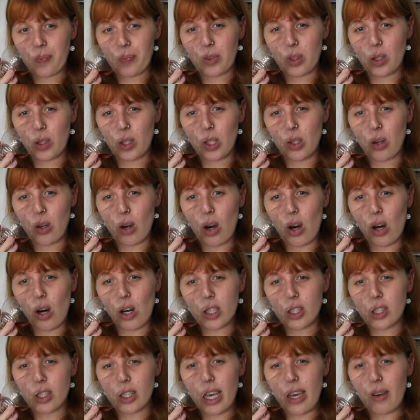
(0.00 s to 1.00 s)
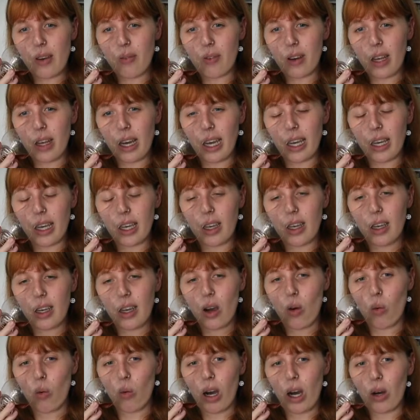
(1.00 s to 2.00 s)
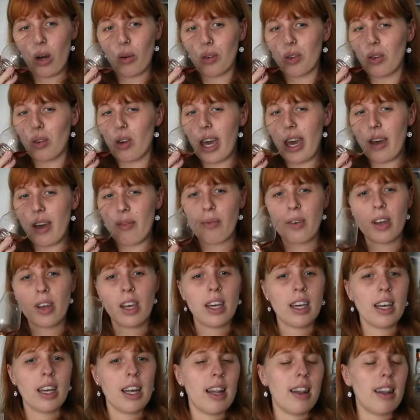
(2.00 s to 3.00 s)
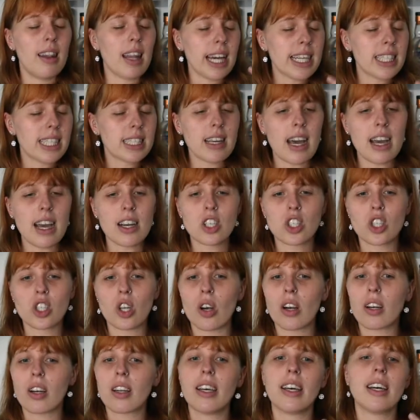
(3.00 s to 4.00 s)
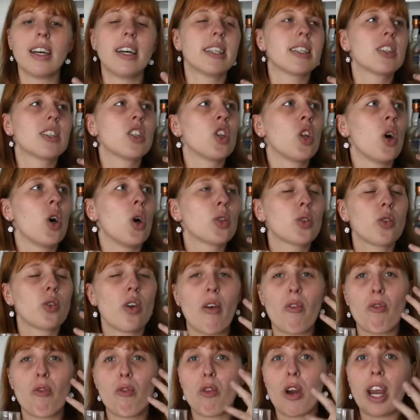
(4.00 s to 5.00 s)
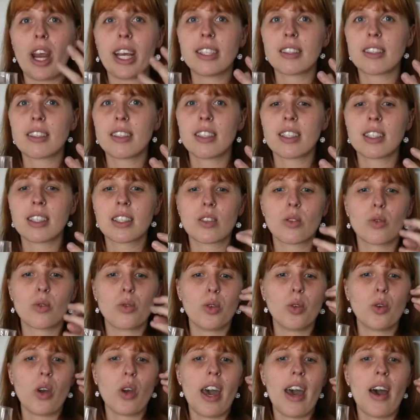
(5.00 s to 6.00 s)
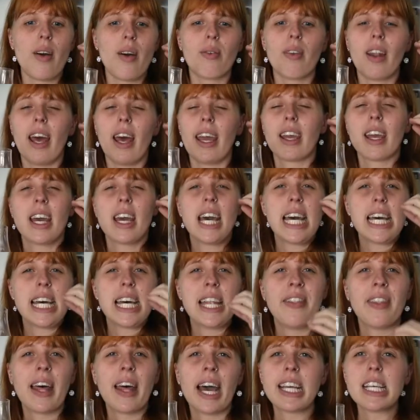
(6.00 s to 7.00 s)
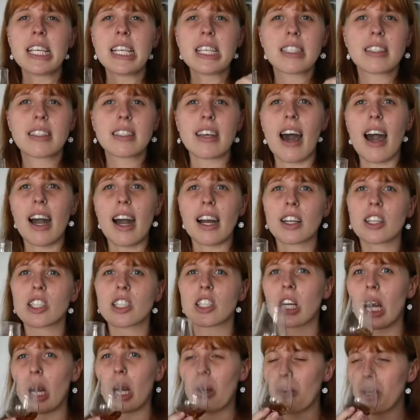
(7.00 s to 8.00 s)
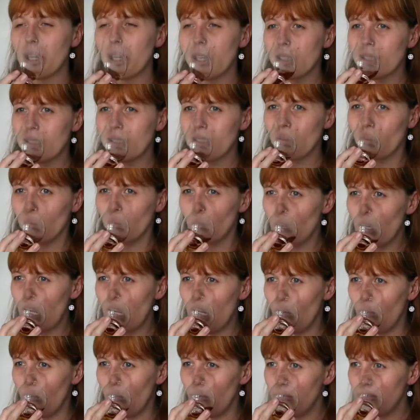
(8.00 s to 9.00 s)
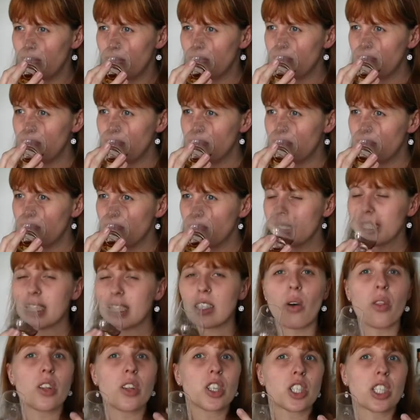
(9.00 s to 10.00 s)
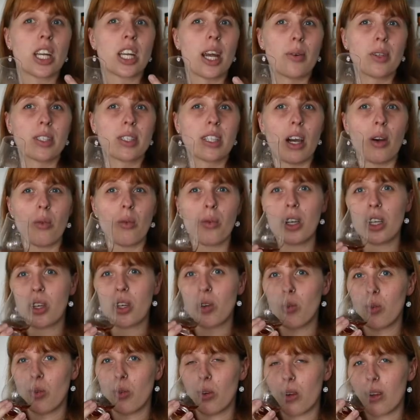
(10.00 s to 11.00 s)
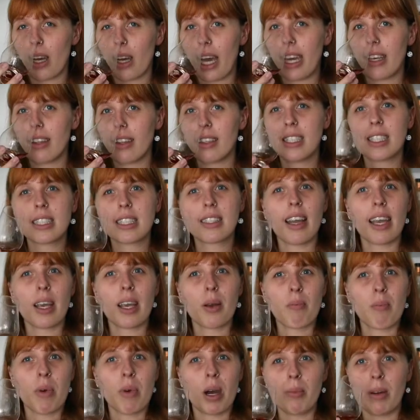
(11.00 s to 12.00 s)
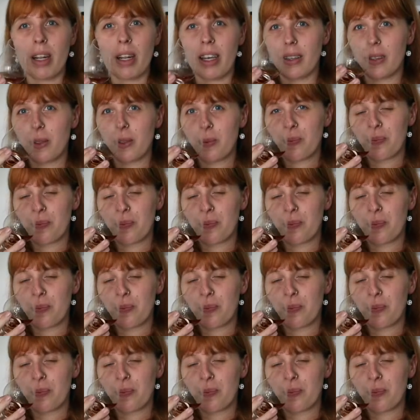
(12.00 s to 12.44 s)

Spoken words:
you also have like, wow, you have light dark chocolate notes, you have raisins, you have like nice dark cherries, wow. So the cherries are really cool. It's like marmalade.